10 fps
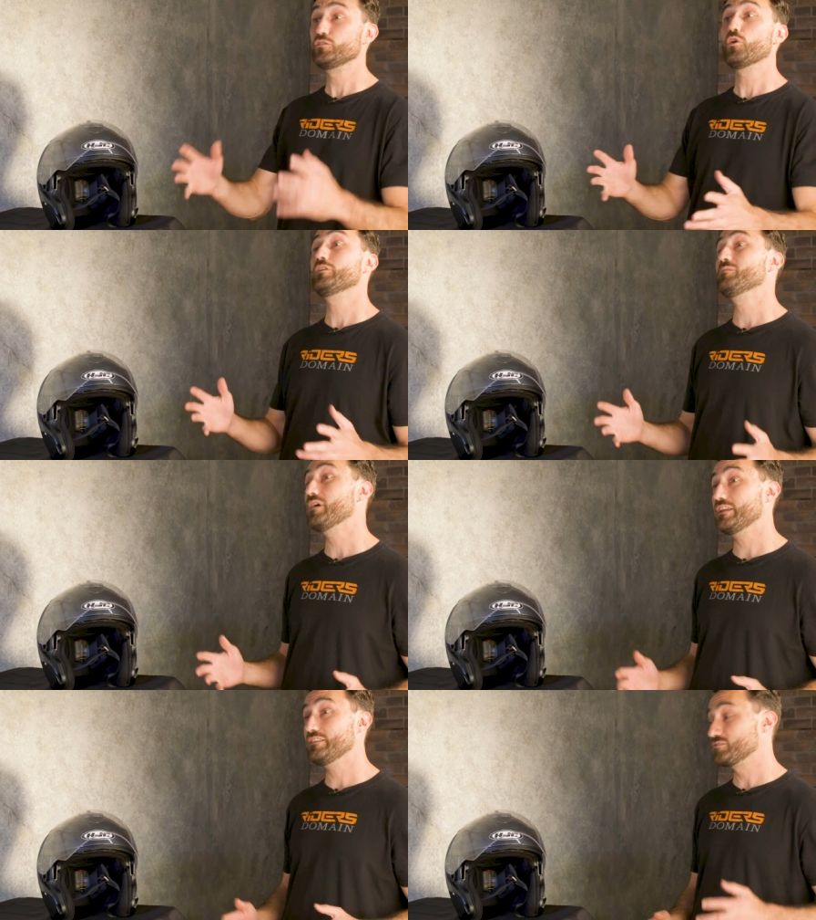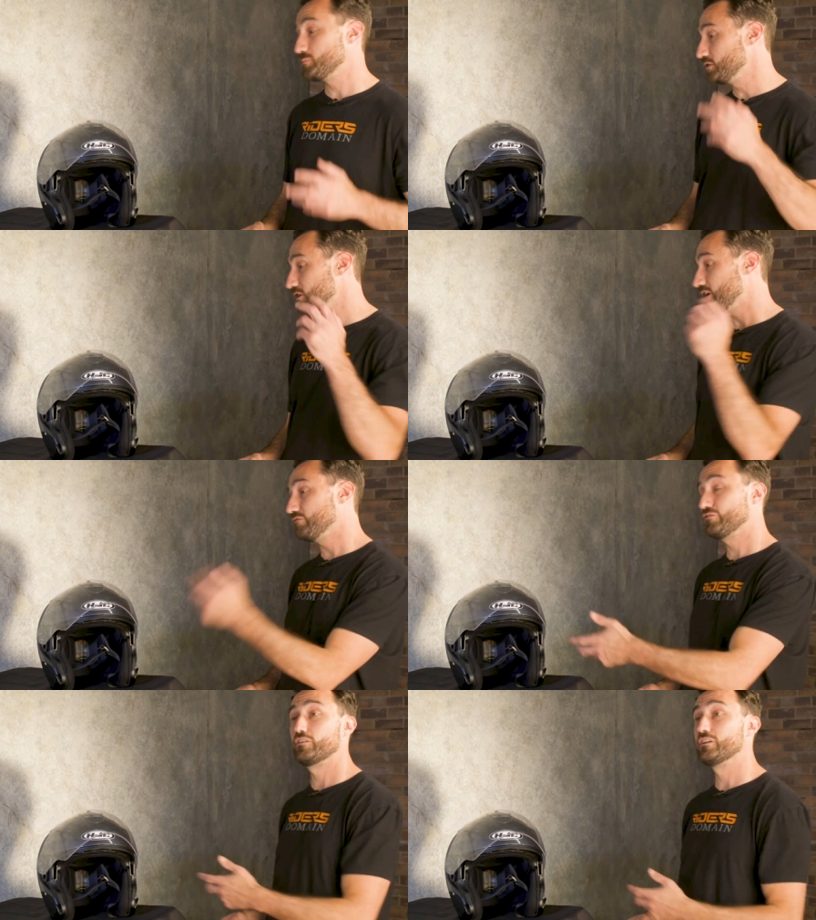If you know anybody that's been looking
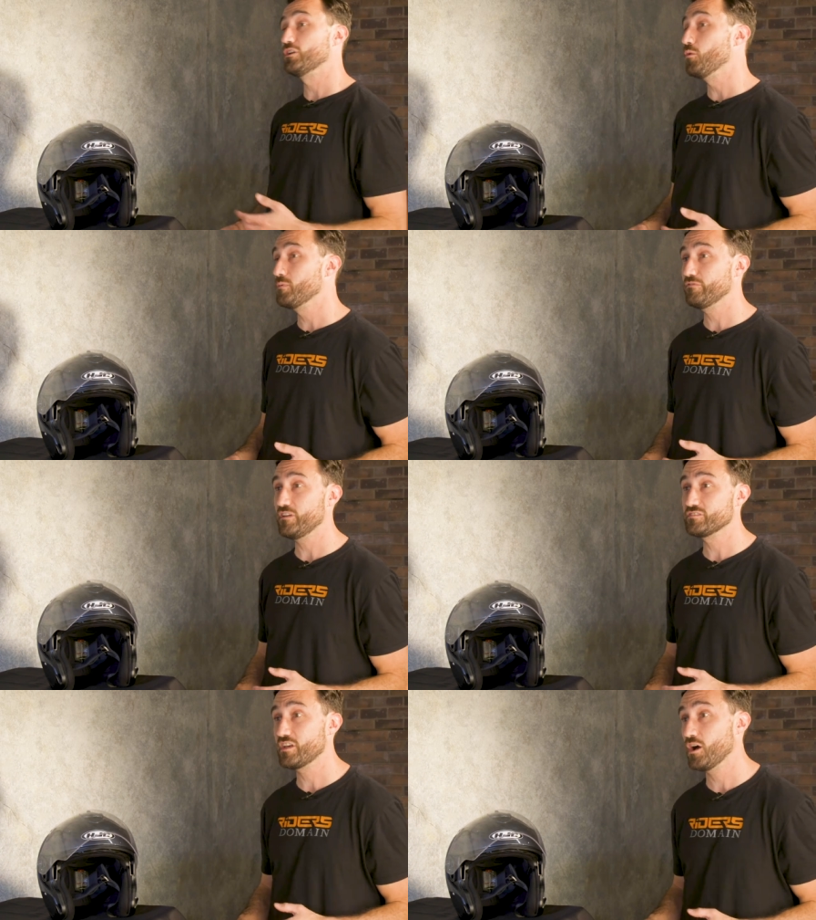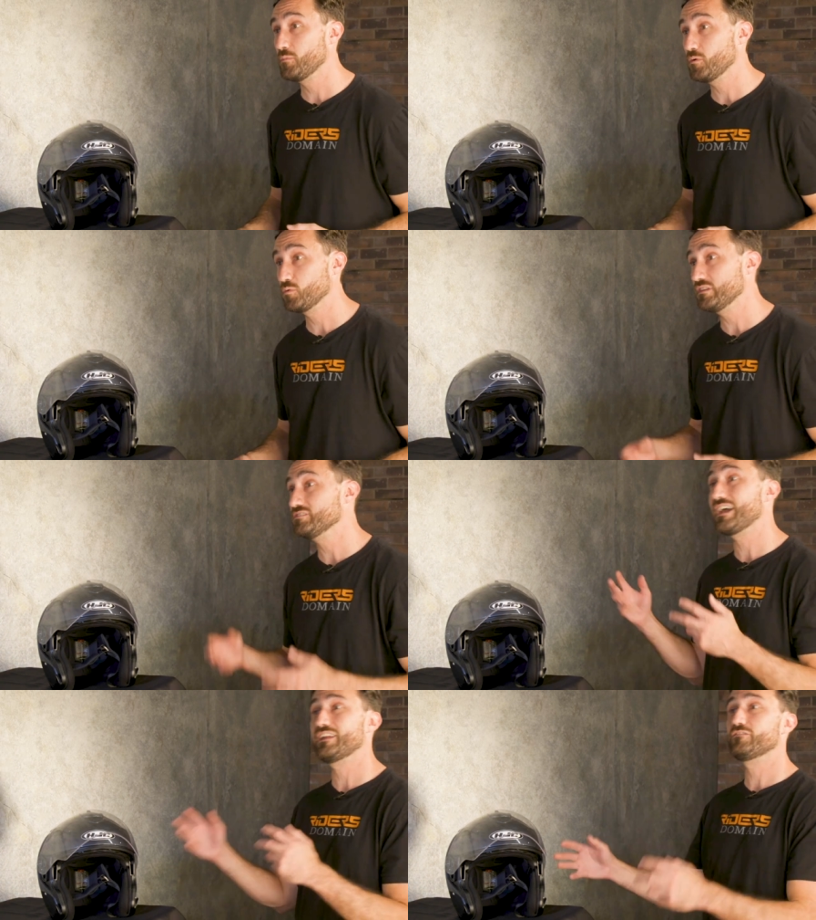for an open face helmet with
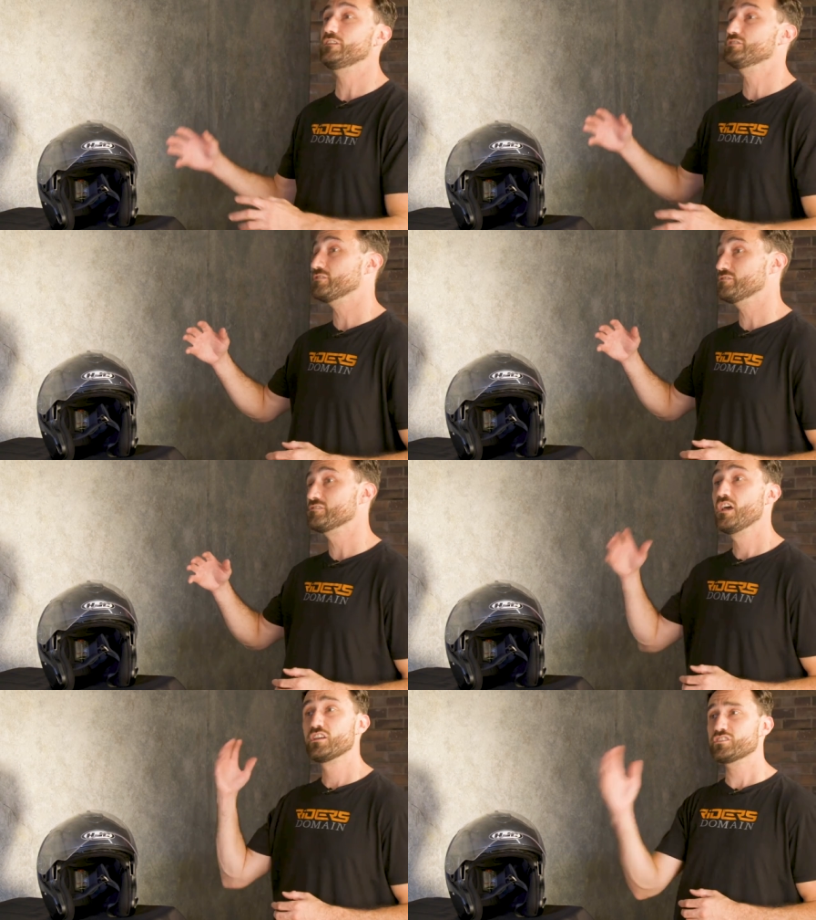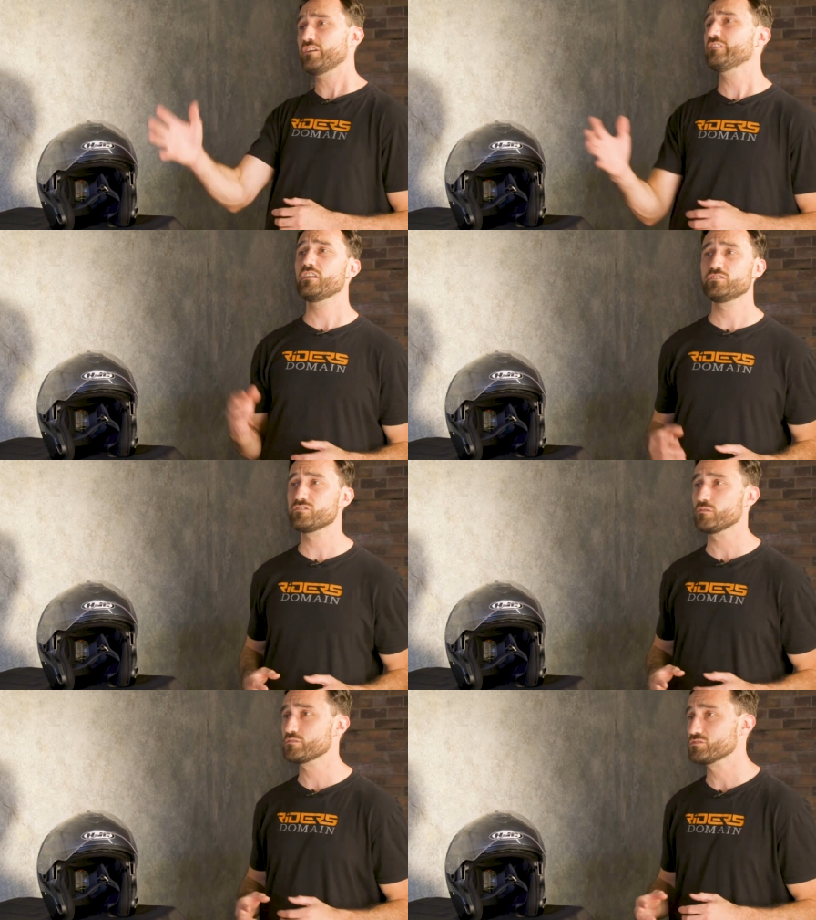these kind of features, share it on your
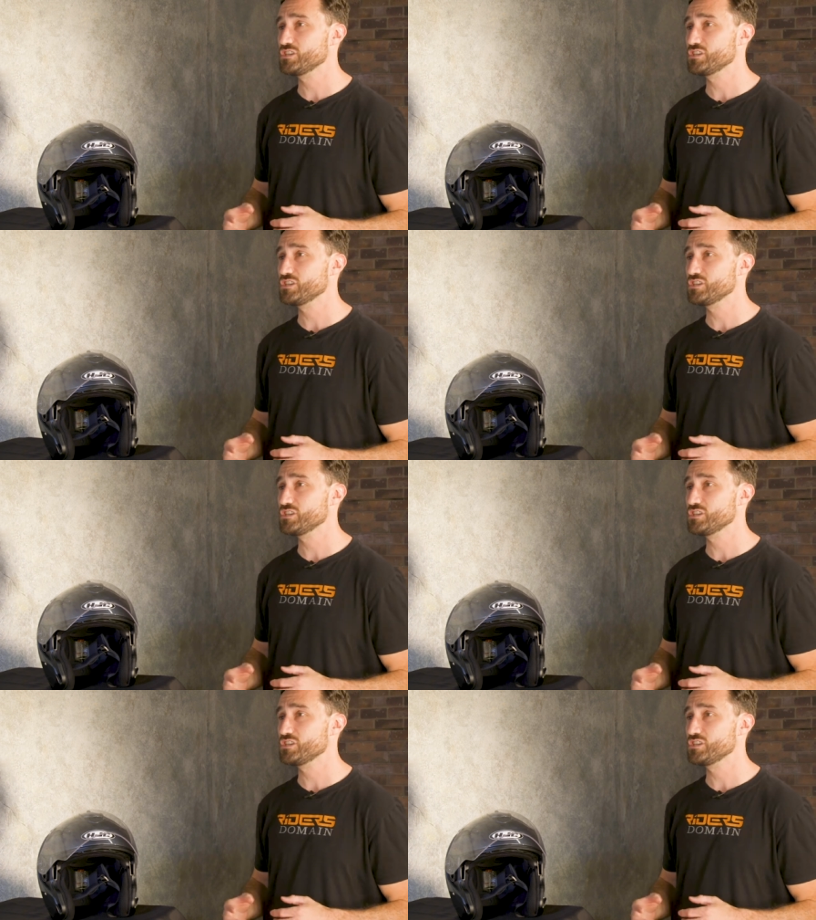social